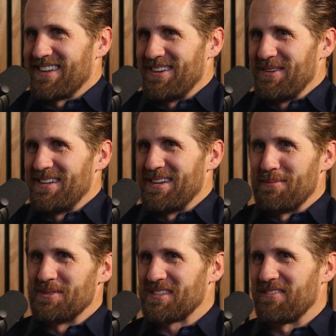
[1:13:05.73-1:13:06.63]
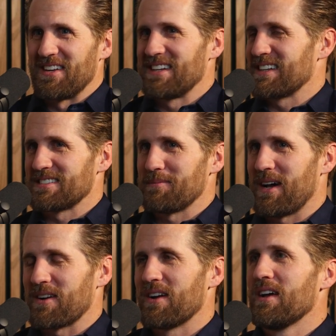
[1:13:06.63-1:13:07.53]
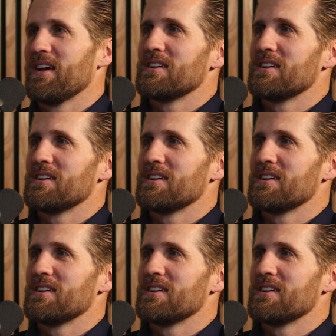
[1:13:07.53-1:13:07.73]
in number 7, it doesn't matter.